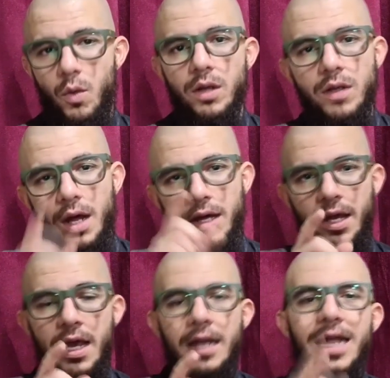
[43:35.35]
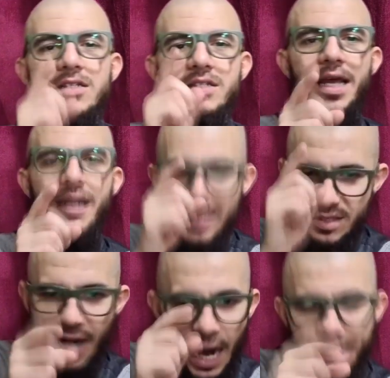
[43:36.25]
wallahi, let's say
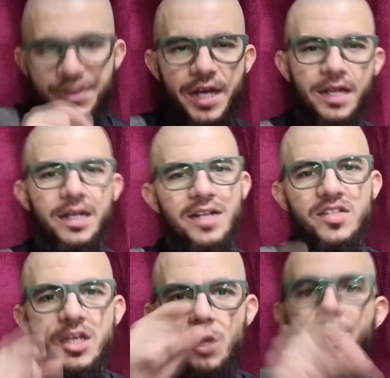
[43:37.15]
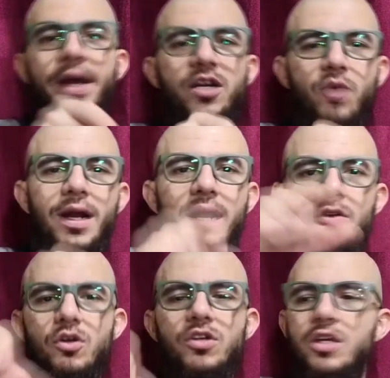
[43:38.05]
hypothetically, let's say your parent right
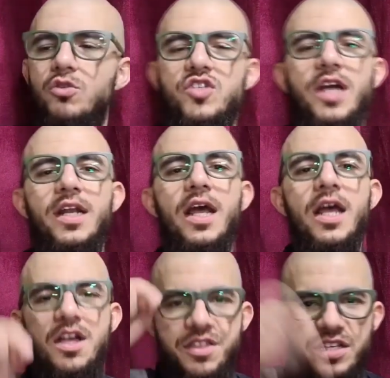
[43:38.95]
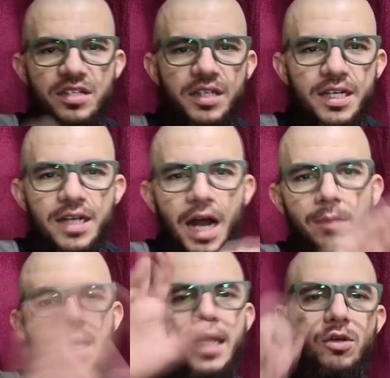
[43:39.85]
now looked at you and said, this Eid,
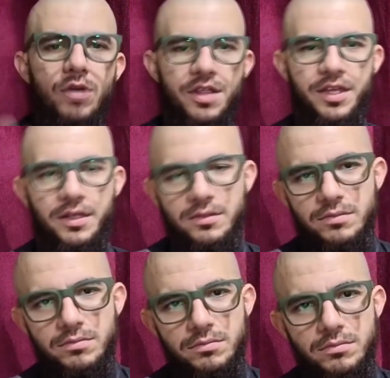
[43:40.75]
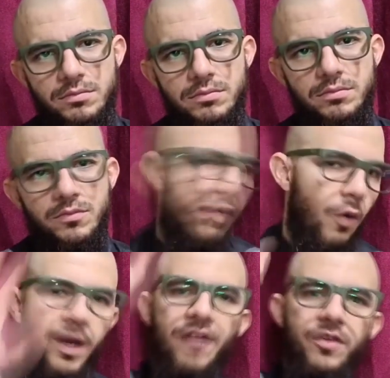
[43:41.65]
I'm getting you nothing.
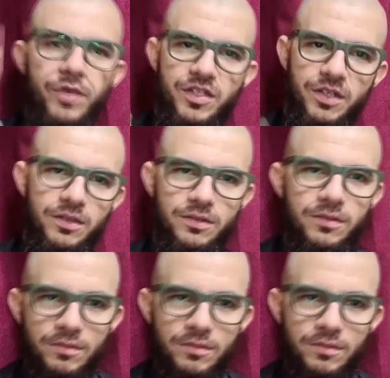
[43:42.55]
For whatever reason.